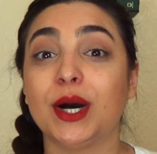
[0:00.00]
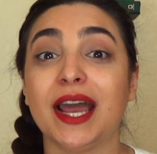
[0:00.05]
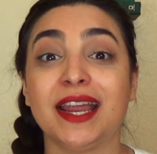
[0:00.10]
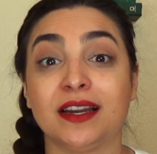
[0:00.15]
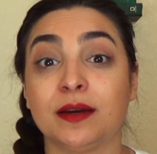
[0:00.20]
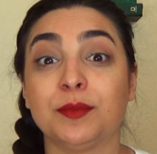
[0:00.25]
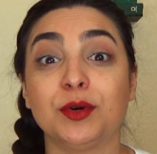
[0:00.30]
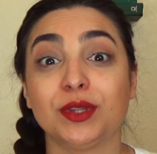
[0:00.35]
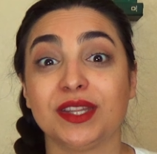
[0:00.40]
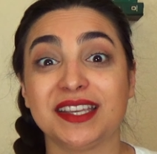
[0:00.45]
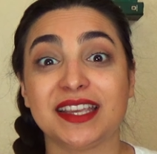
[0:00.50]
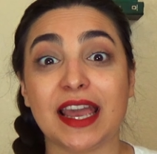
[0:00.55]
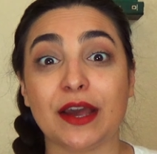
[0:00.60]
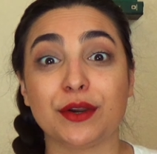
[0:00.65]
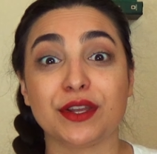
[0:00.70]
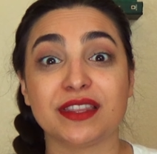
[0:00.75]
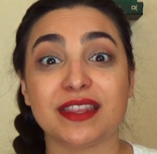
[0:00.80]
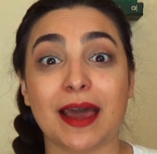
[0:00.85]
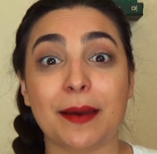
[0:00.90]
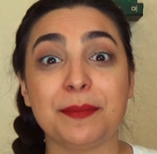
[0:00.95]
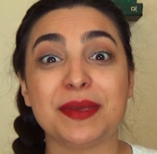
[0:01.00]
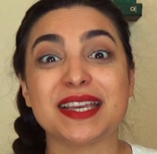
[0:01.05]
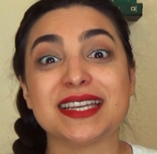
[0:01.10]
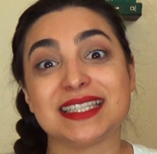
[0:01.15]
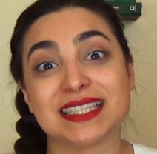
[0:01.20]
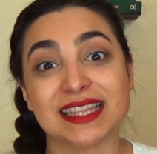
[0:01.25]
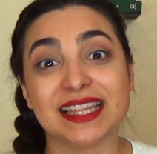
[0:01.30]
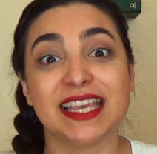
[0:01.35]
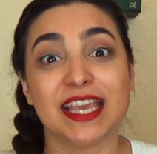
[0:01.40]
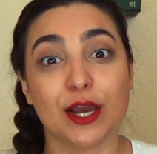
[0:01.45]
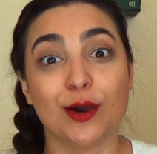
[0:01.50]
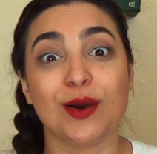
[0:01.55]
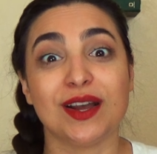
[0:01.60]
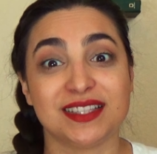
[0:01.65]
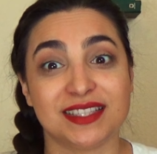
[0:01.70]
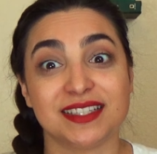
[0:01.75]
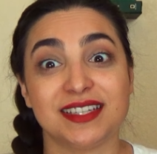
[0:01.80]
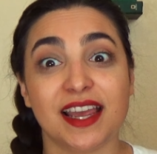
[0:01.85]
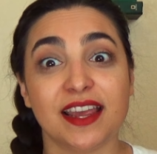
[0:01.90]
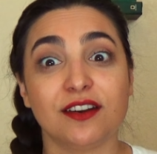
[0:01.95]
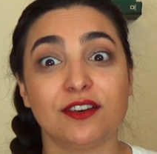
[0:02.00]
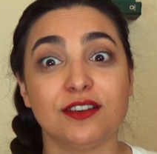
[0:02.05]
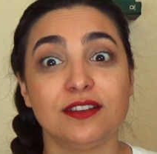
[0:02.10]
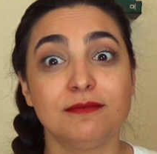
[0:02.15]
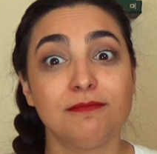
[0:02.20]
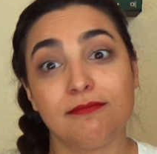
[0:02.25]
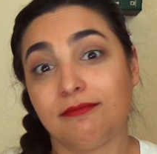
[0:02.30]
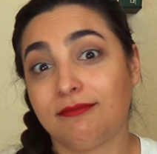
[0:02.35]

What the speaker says: and I'm only counting that because Leo has a title.